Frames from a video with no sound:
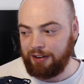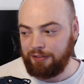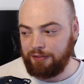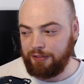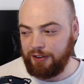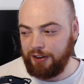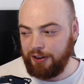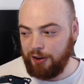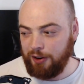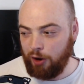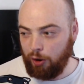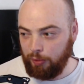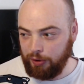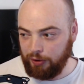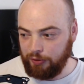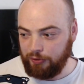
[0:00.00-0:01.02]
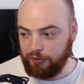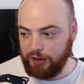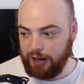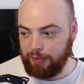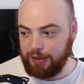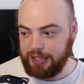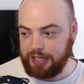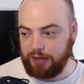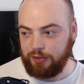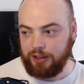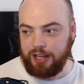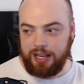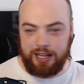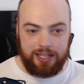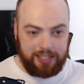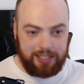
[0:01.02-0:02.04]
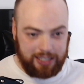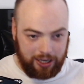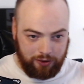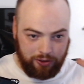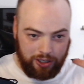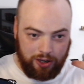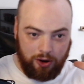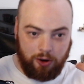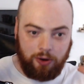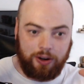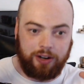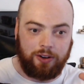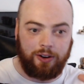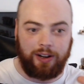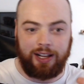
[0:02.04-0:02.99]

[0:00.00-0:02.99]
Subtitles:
phenomenal framing down the corridor.